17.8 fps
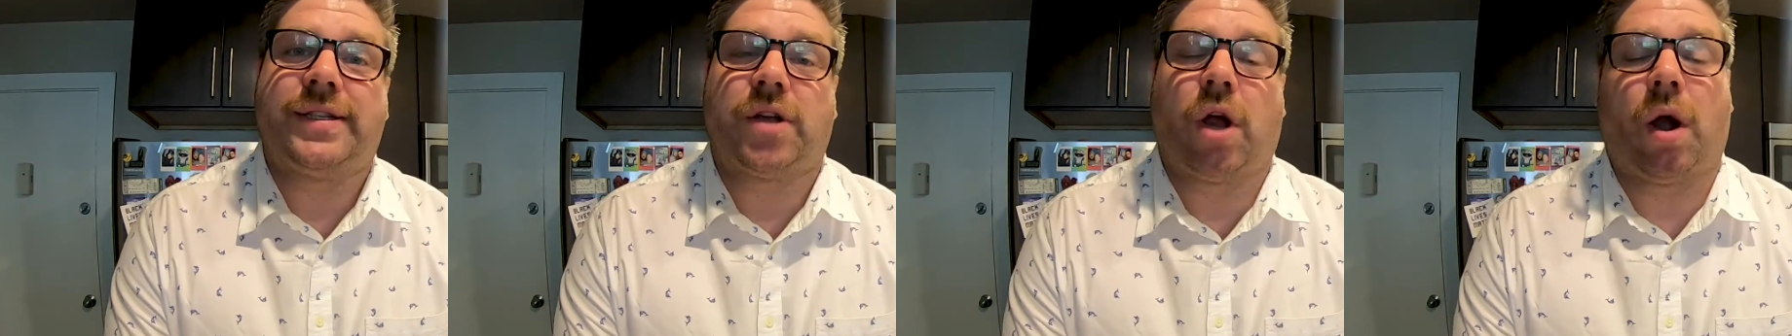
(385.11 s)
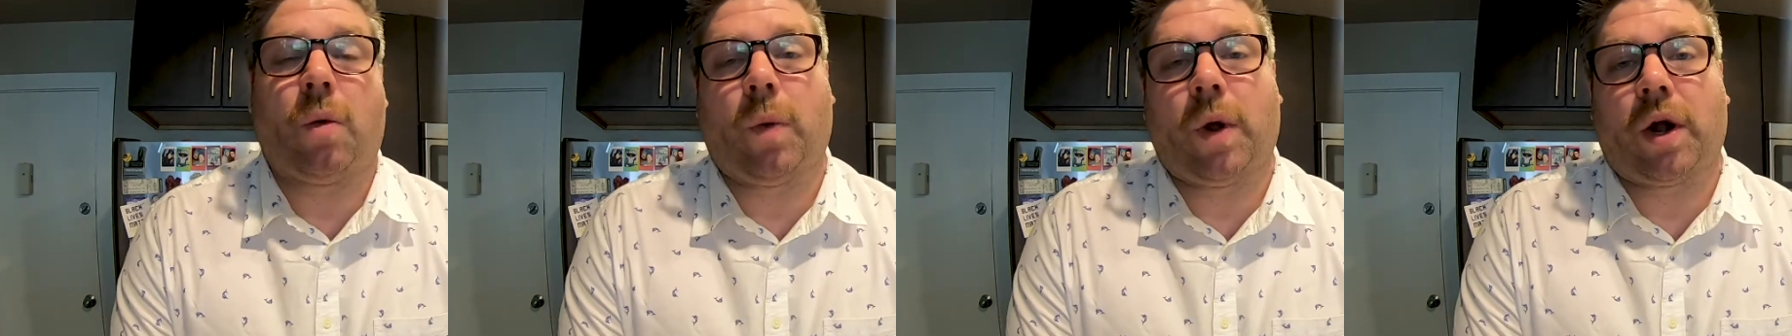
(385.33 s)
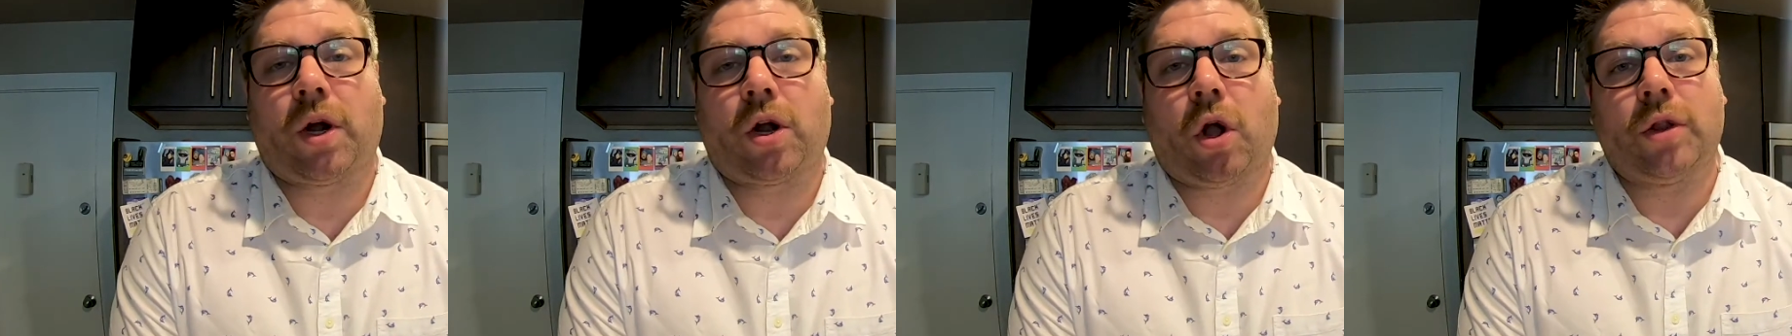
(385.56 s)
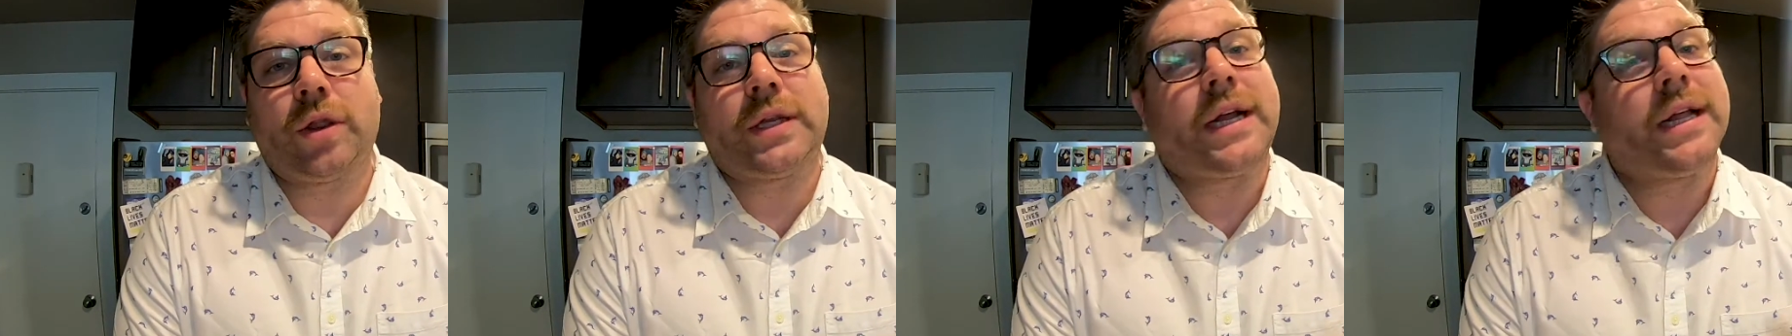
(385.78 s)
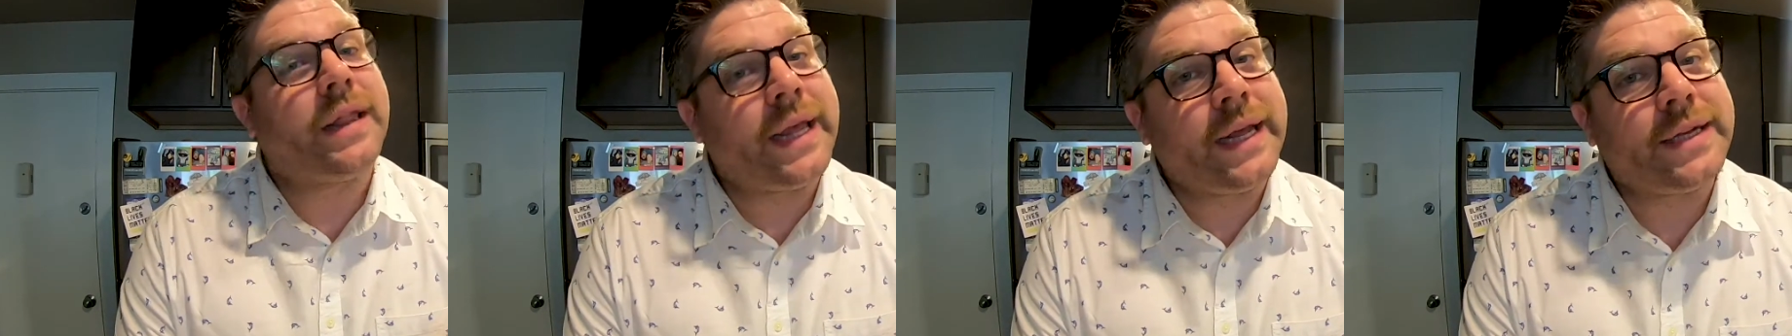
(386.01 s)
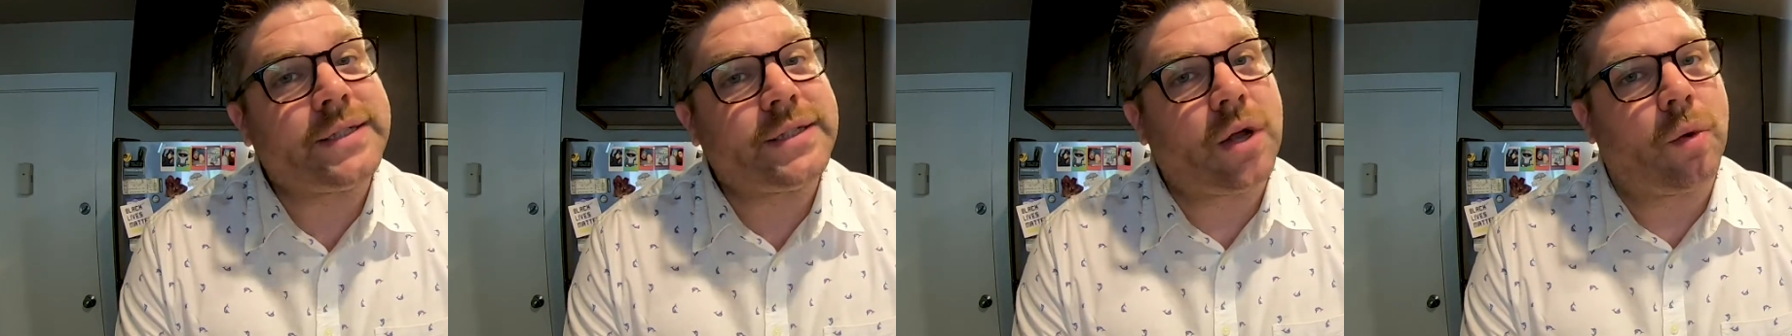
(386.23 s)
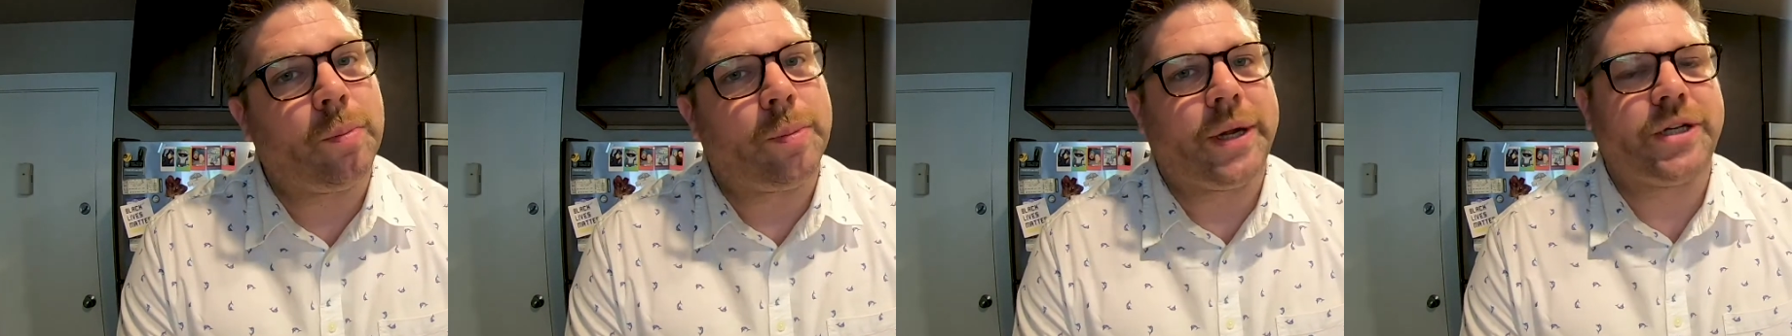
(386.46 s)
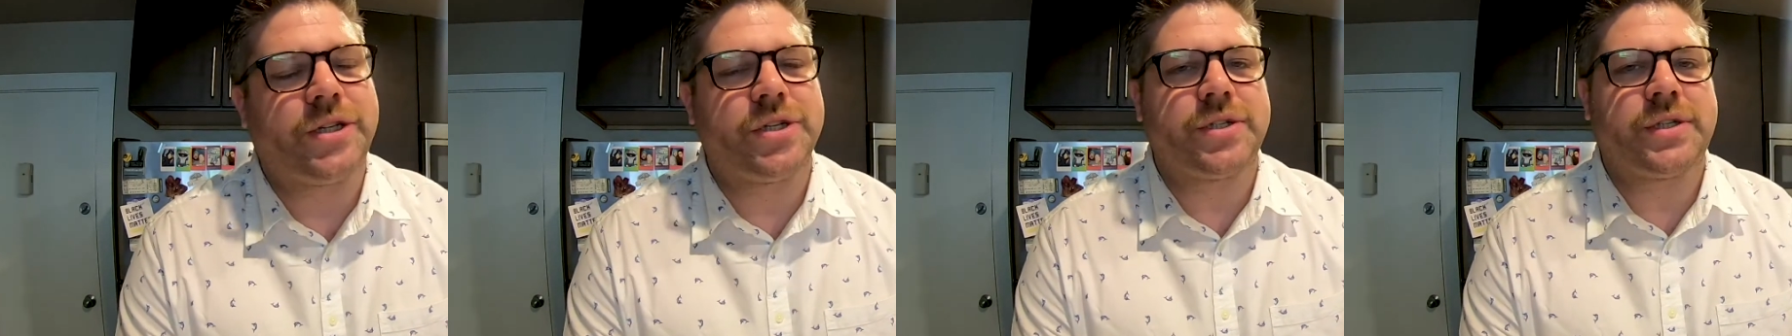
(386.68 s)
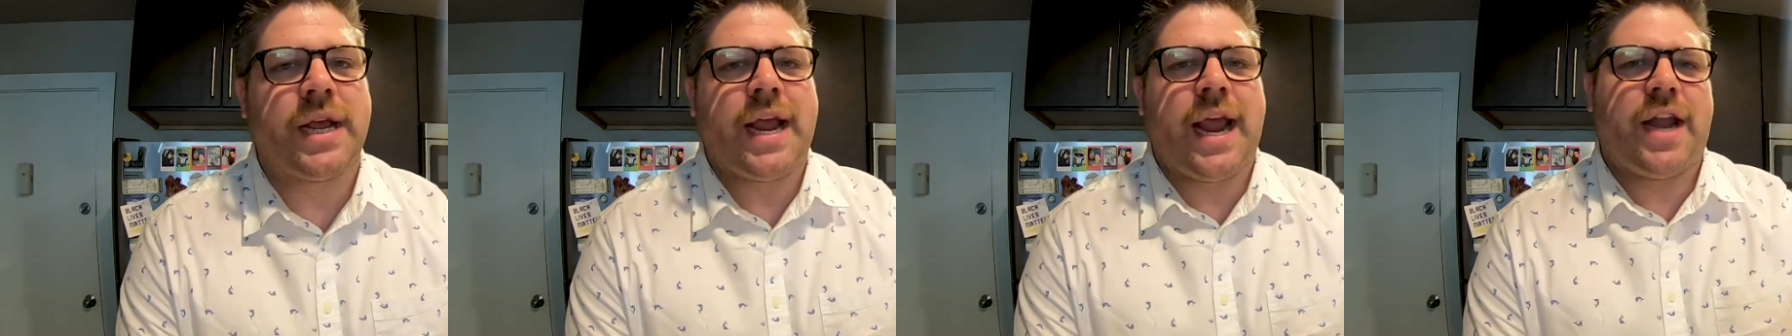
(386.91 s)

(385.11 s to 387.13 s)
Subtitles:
are what are called clingstone peaches,